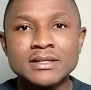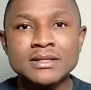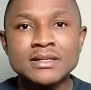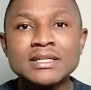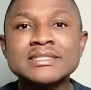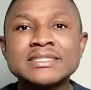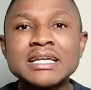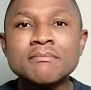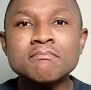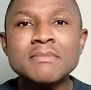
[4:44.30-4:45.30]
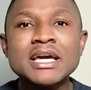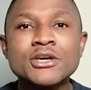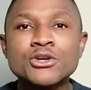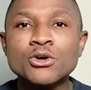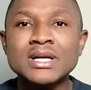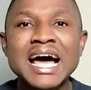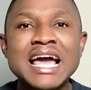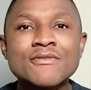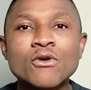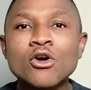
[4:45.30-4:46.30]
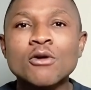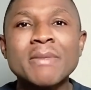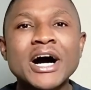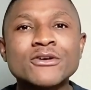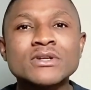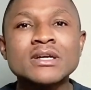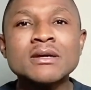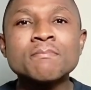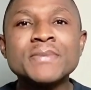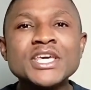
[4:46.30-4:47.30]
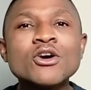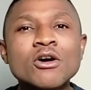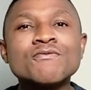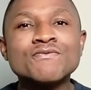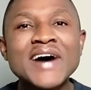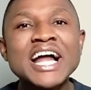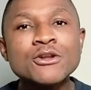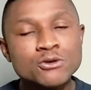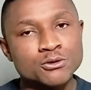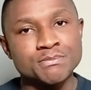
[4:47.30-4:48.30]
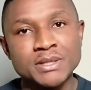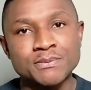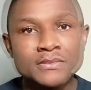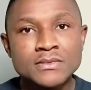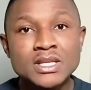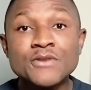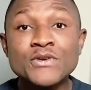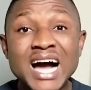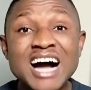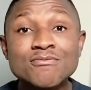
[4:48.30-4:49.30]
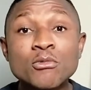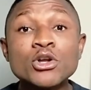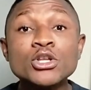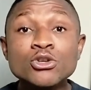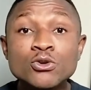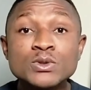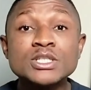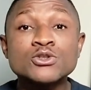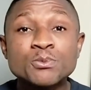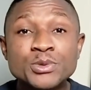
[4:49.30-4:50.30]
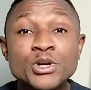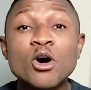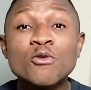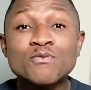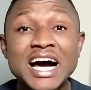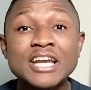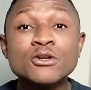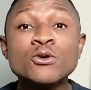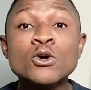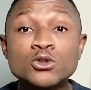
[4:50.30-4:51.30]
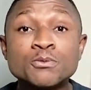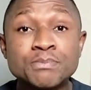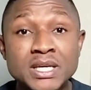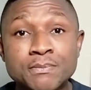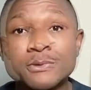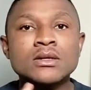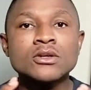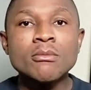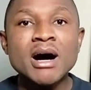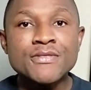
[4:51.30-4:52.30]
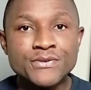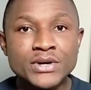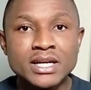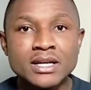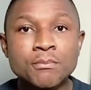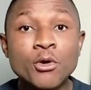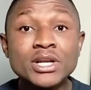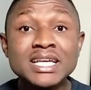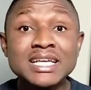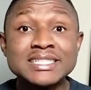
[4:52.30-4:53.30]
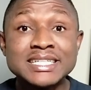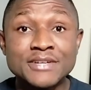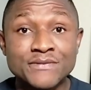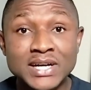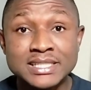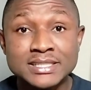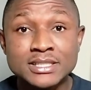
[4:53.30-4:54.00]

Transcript: Instead, make your life all about being of value to people. If you have money, use it to be of value to people. Number three, money is a defense.